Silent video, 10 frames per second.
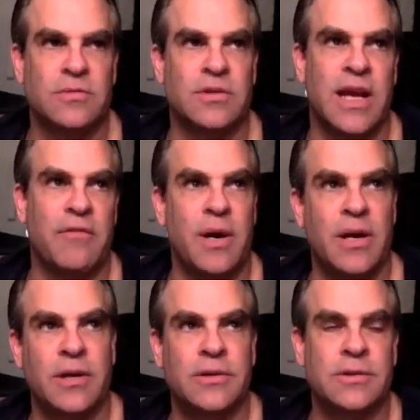I have
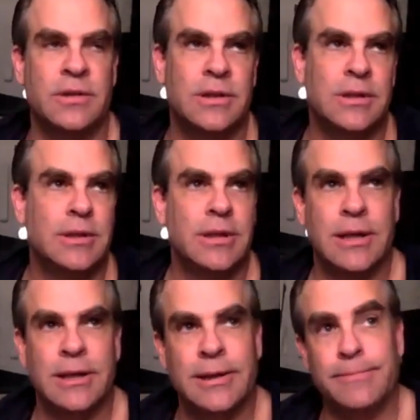my own,
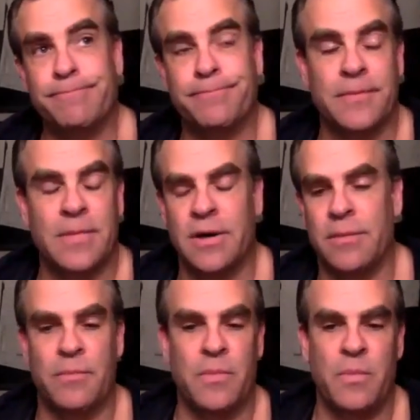
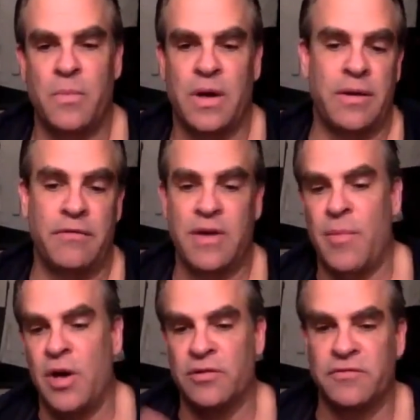I've got
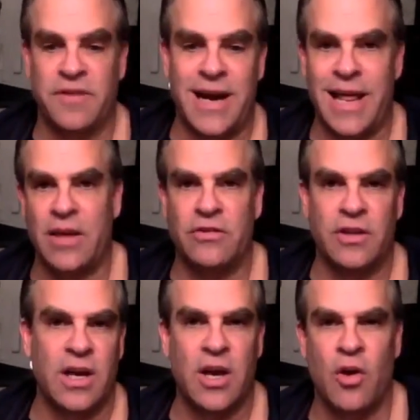my own financing.
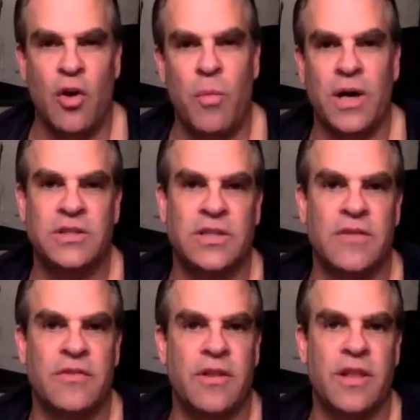I got a whole bunch of
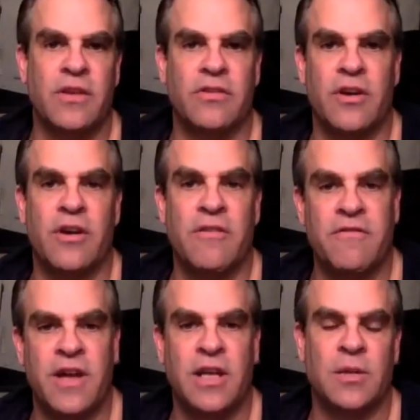different things that are
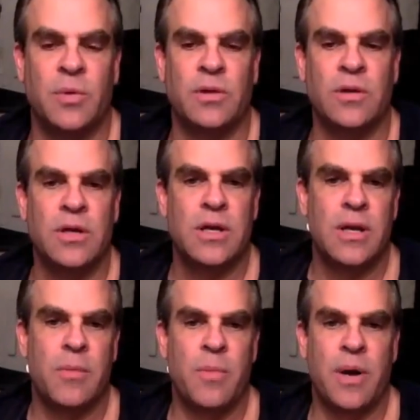available,
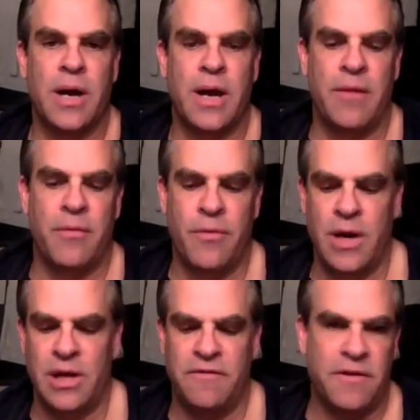but I
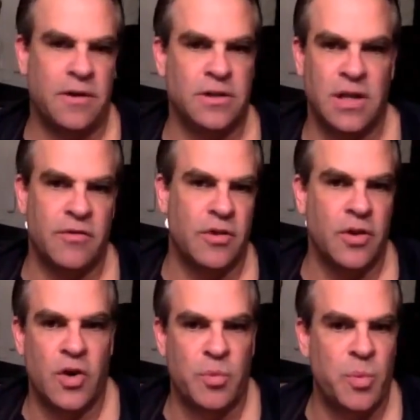really fell in love with a
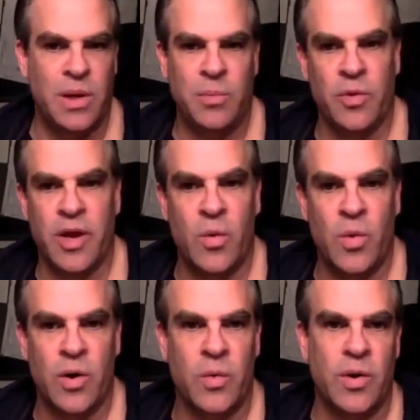group of people that I
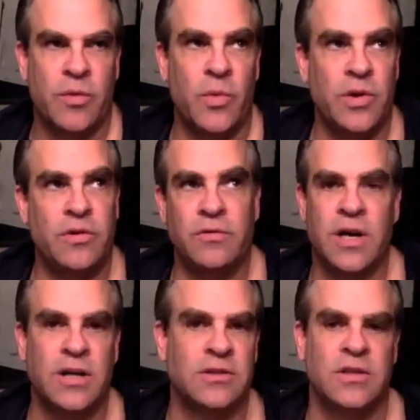work with. We do
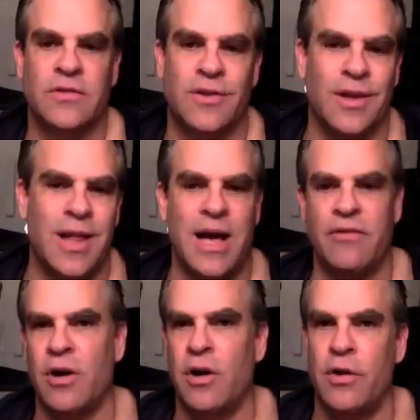tons of different
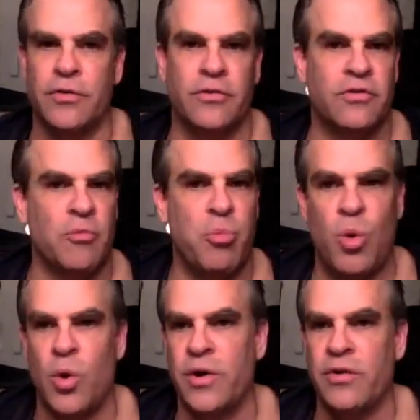live calls and
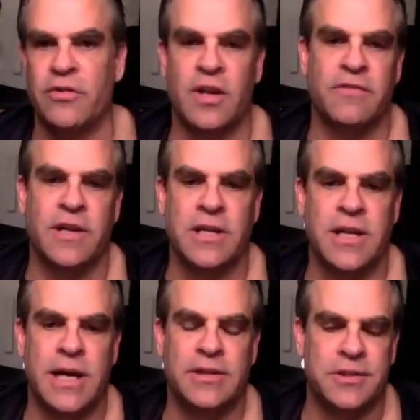support and stuff like
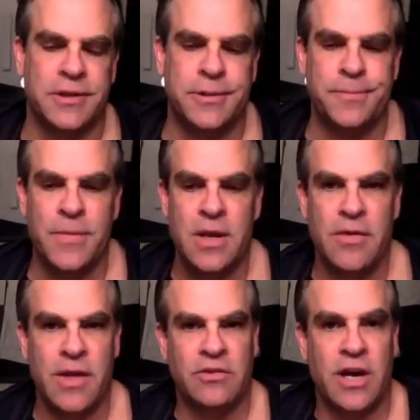that. So
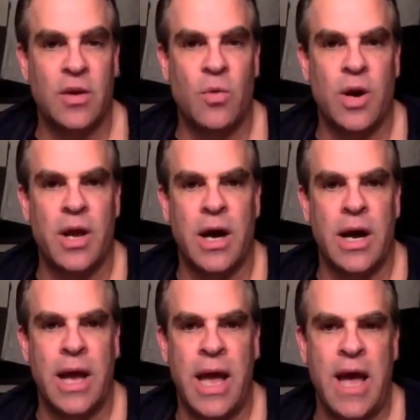that's kind of what I
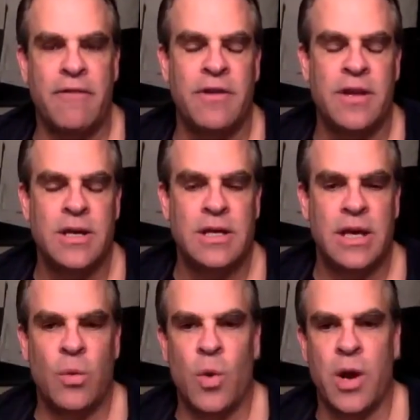have
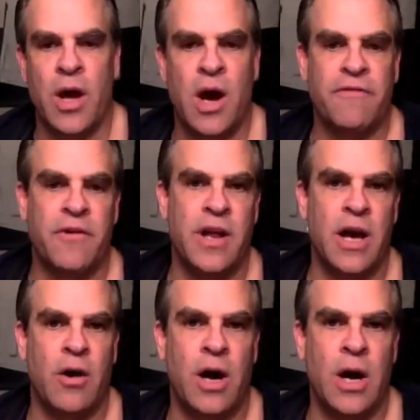and what I offer.
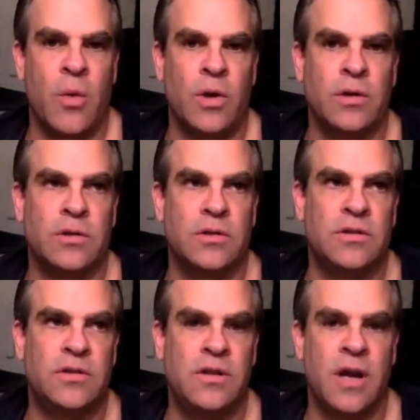Now, I will
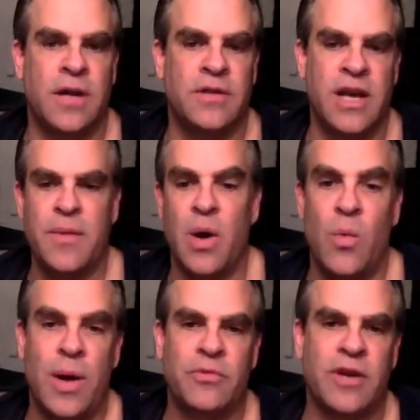tell you my
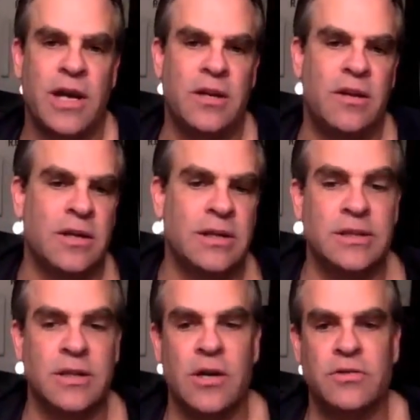website
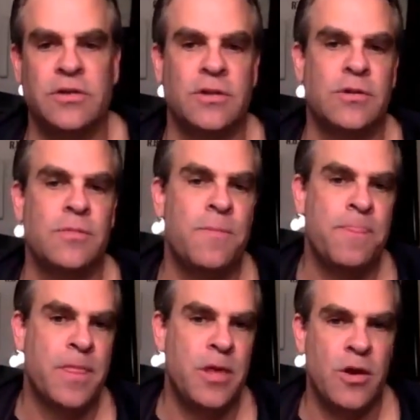to go to.
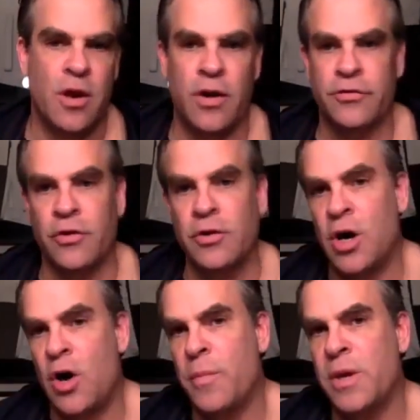You can also
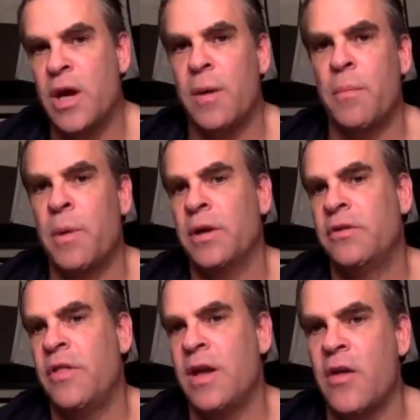call me up. But
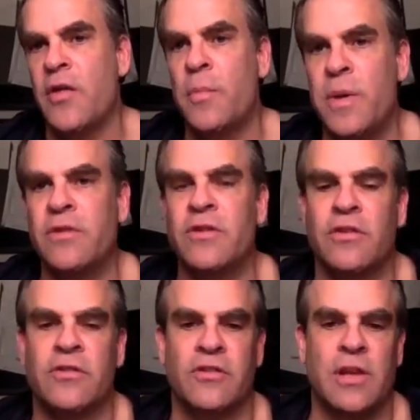to the other
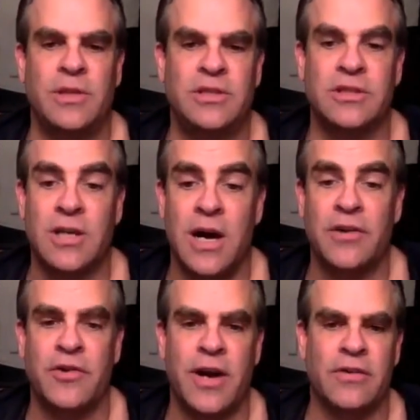businesses, let me just
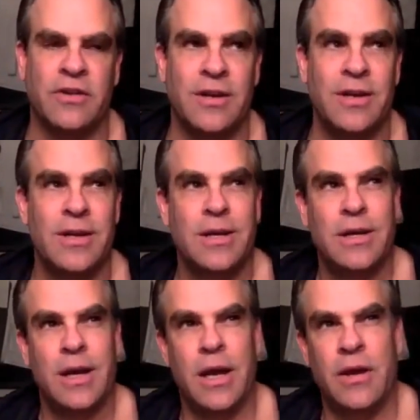contrast it.
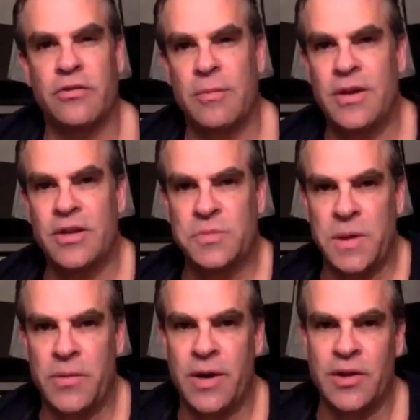And as somebody that's
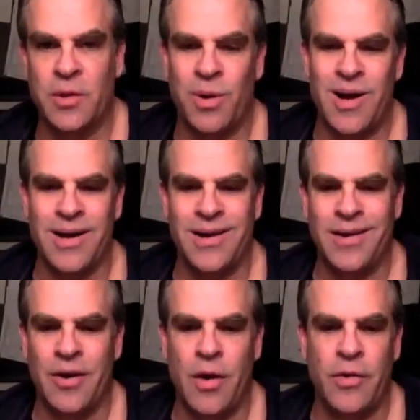been around the block,
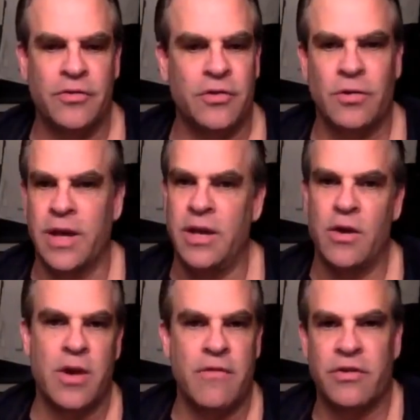you're always told, hey,
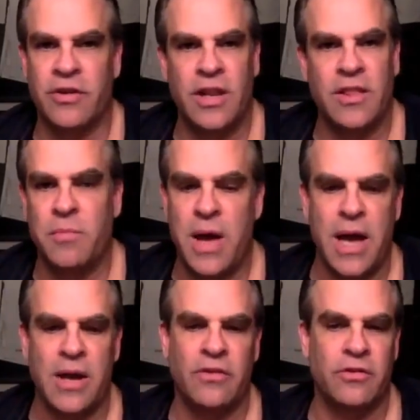don't ever say anything
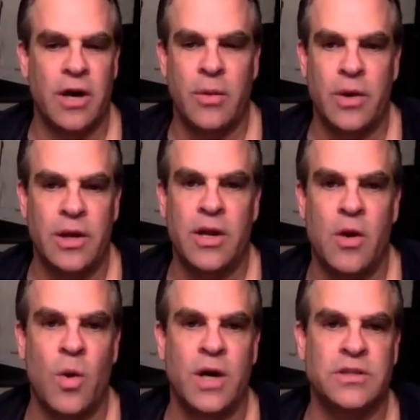bad. And so I really
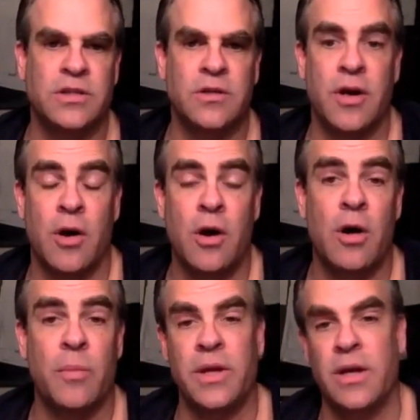don't want to at
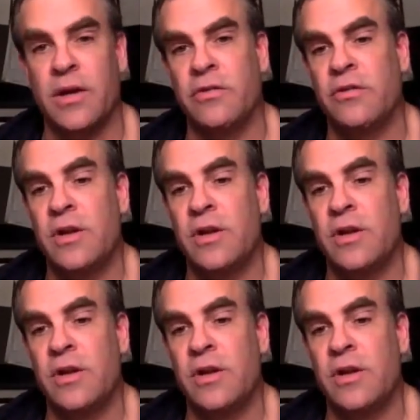all, because,